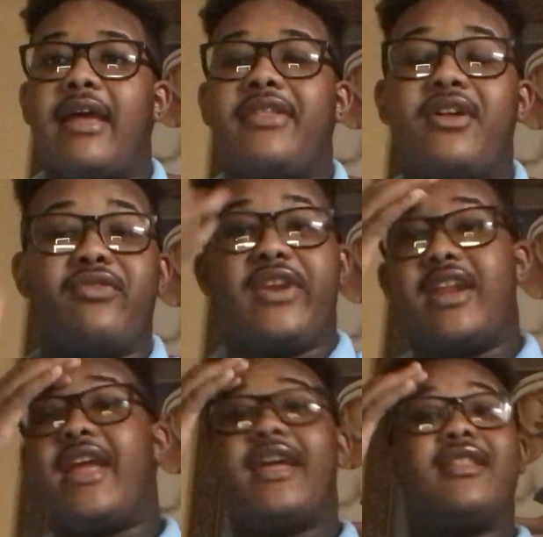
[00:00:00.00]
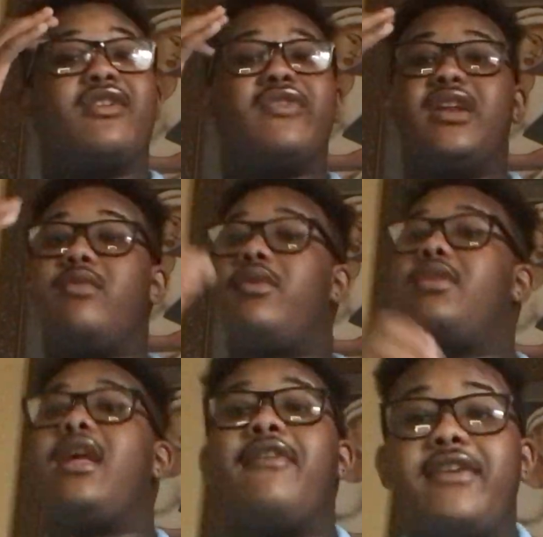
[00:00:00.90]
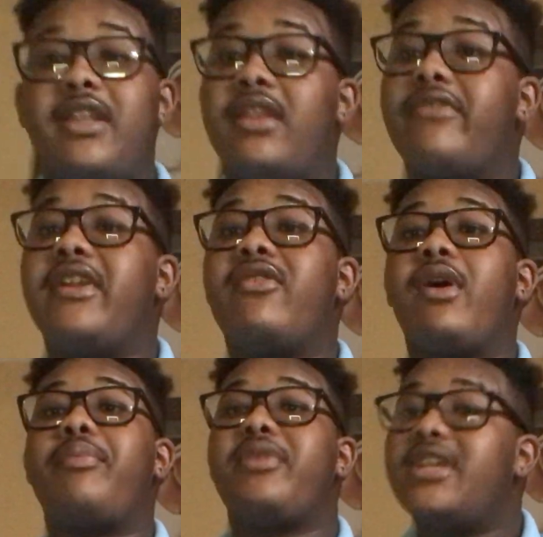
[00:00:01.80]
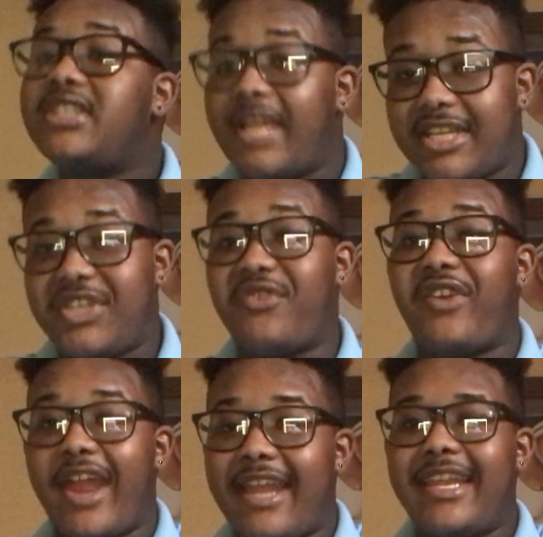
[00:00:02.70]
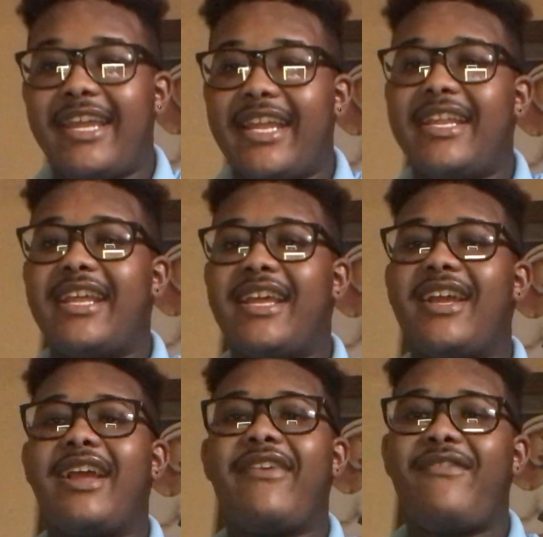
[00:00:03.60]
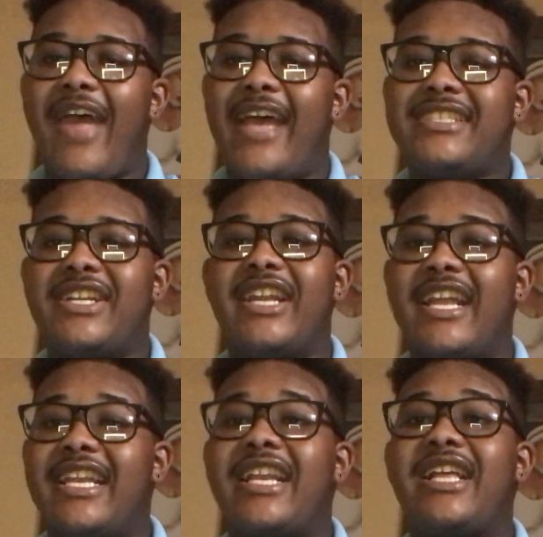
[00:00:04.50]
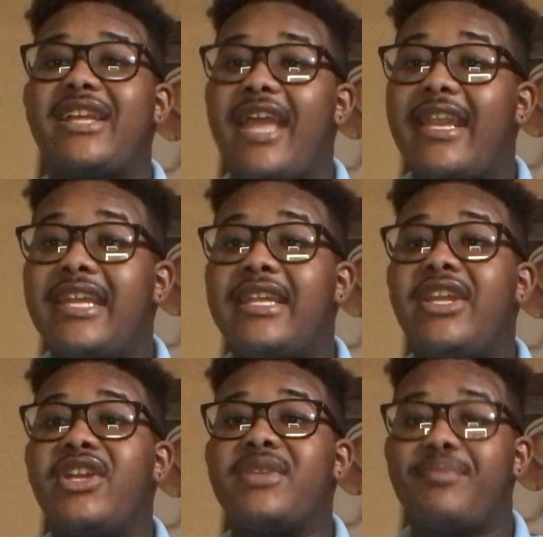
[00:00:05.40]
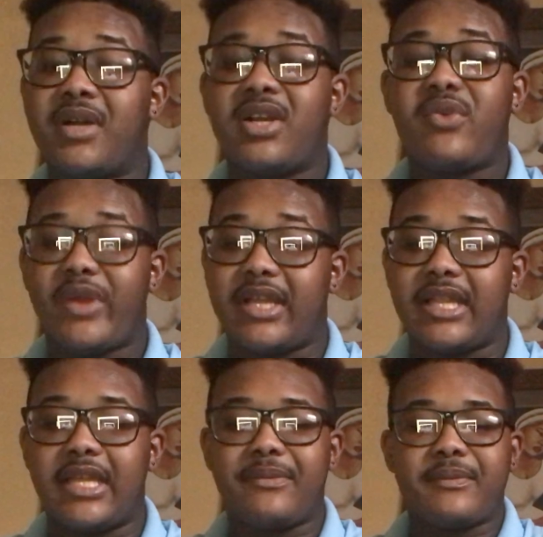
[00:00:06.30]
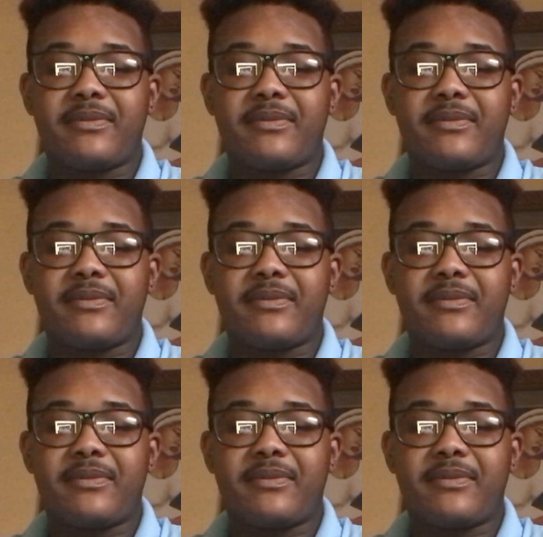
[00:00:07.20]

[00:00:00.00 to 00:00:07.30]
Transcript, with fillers: The reader will love it, and the reader will appreciate you for ending it faster and ending your book quickly.